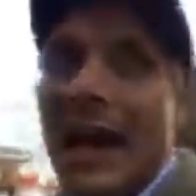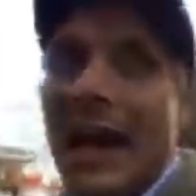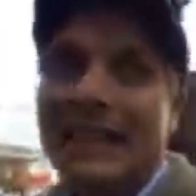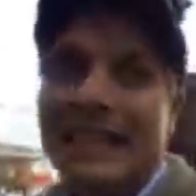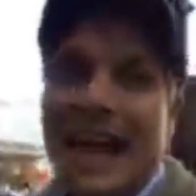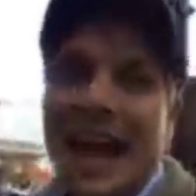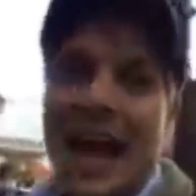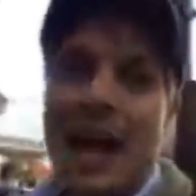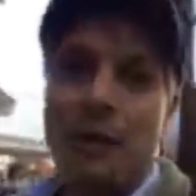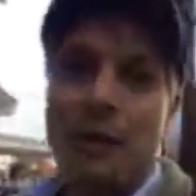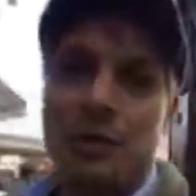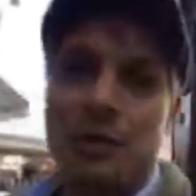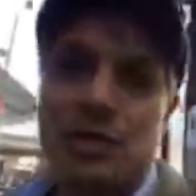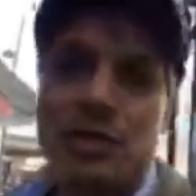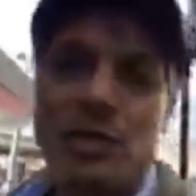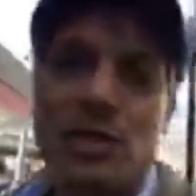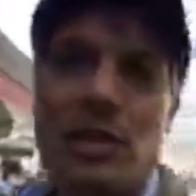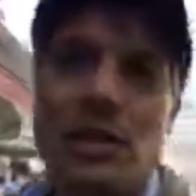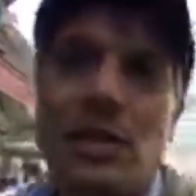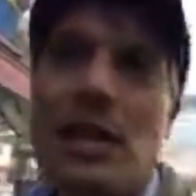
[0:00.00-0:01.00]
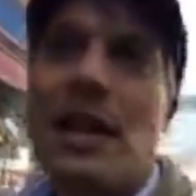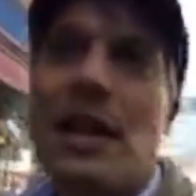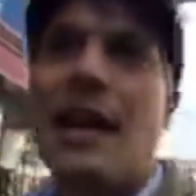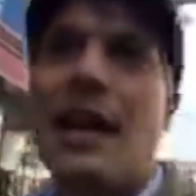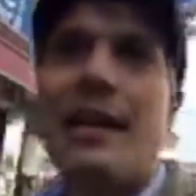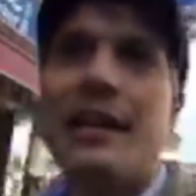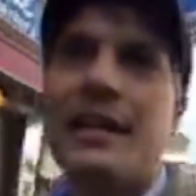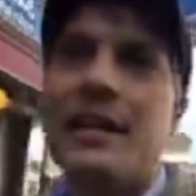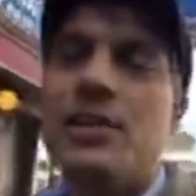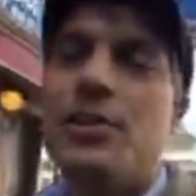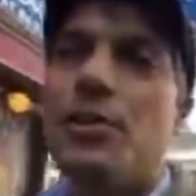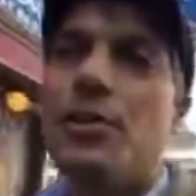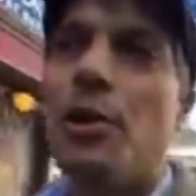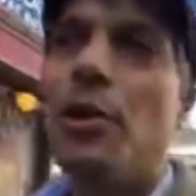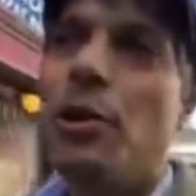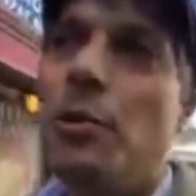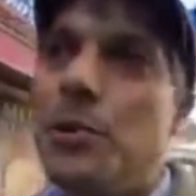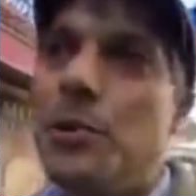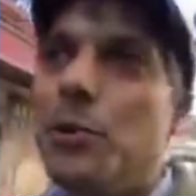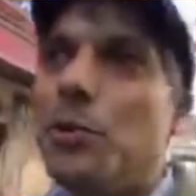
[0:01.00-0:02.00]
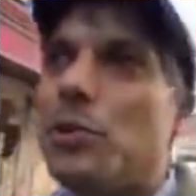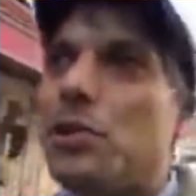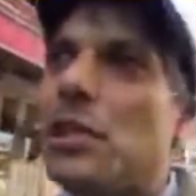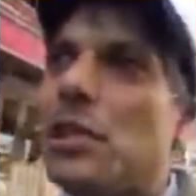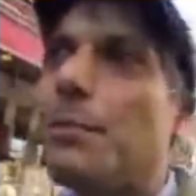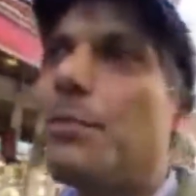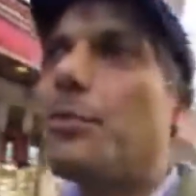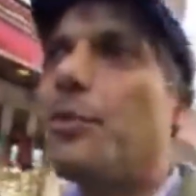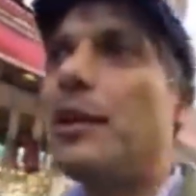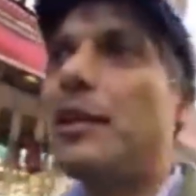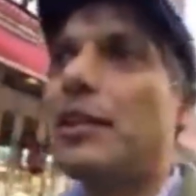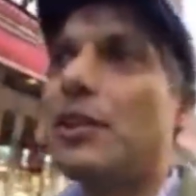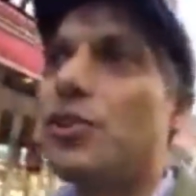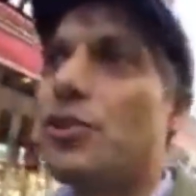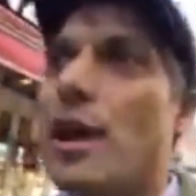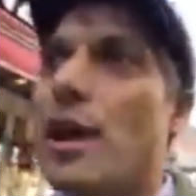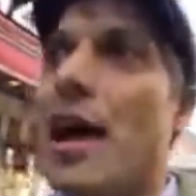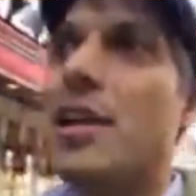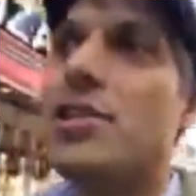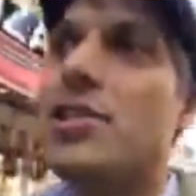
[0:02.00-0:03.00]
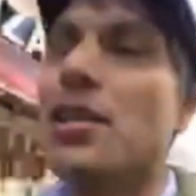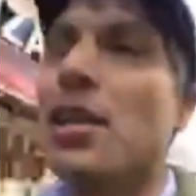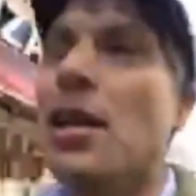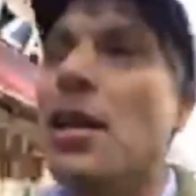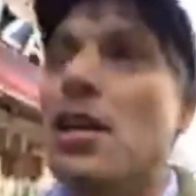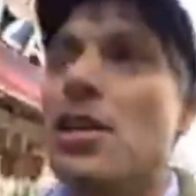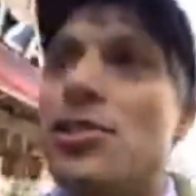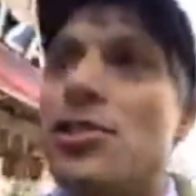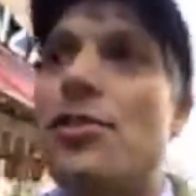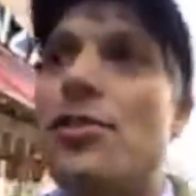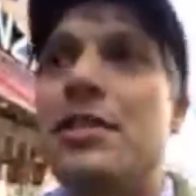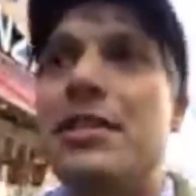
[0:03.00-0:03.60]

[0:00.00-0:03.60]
uh, at the house. And in your home, you will separate the trash.